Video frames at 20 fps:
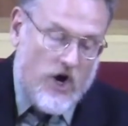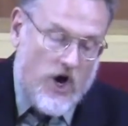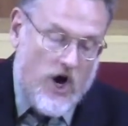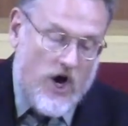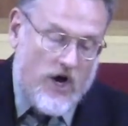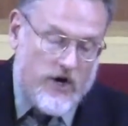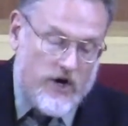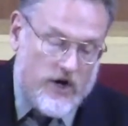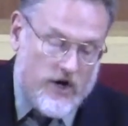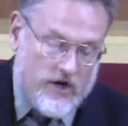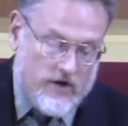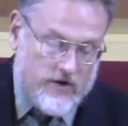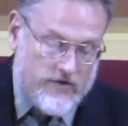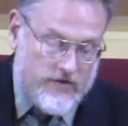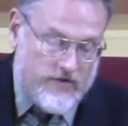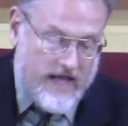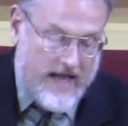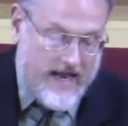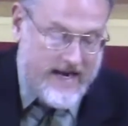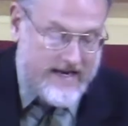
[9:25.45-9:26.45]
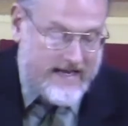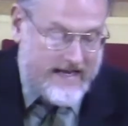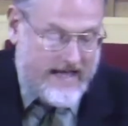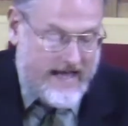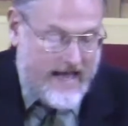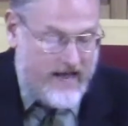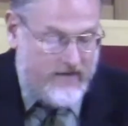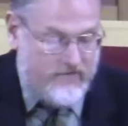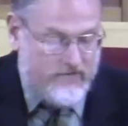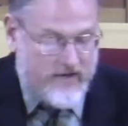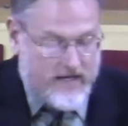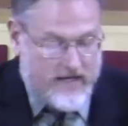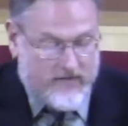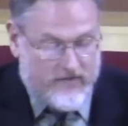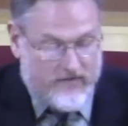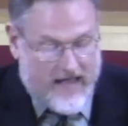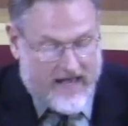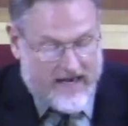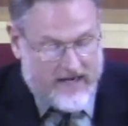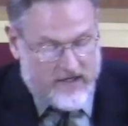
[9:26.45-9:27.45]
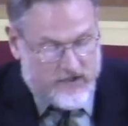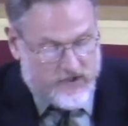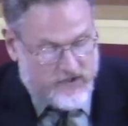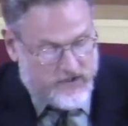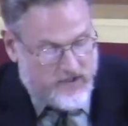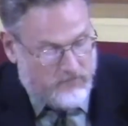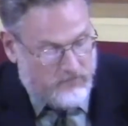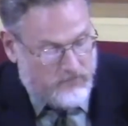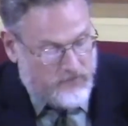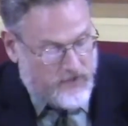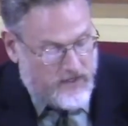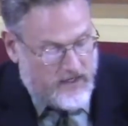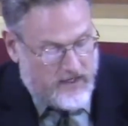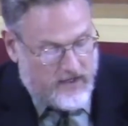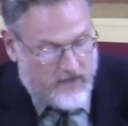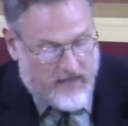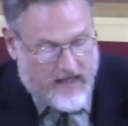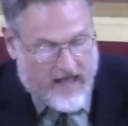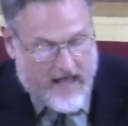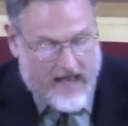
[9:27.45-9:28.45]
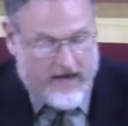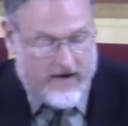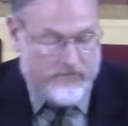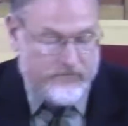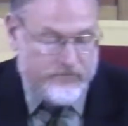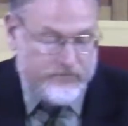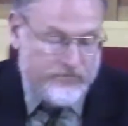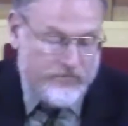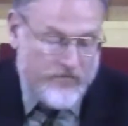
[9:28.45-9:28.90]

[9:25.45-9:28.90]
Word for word: on earth and gave it, that is something that